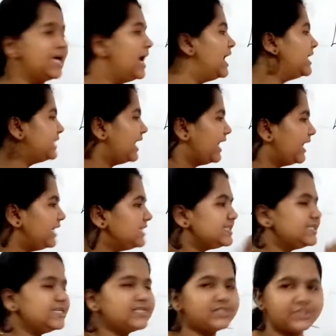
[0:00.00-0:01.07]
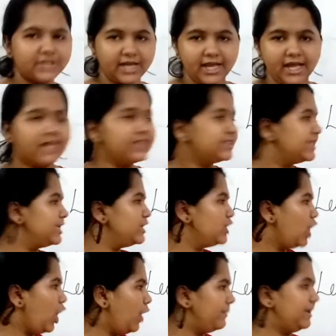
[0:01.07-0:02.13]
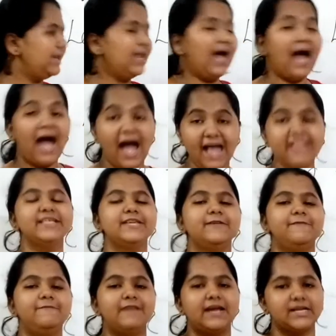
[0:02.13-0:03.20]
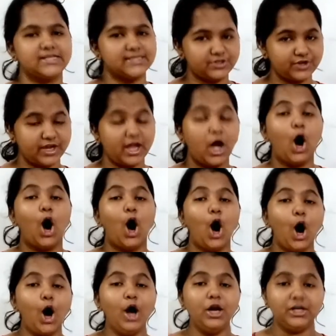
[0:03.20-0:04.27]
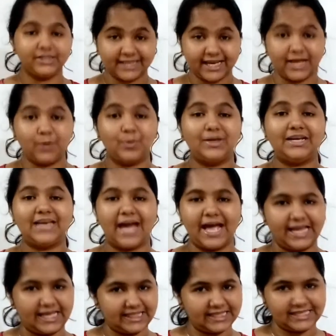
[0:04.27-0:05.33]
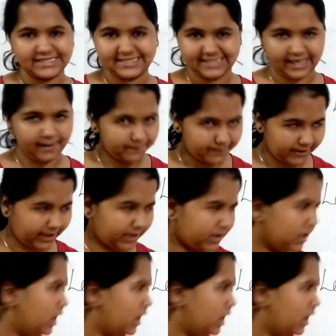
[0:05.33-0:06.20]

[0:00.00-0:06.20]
the incident ray, the normal and the reflected ray, all three would lie in the same plane.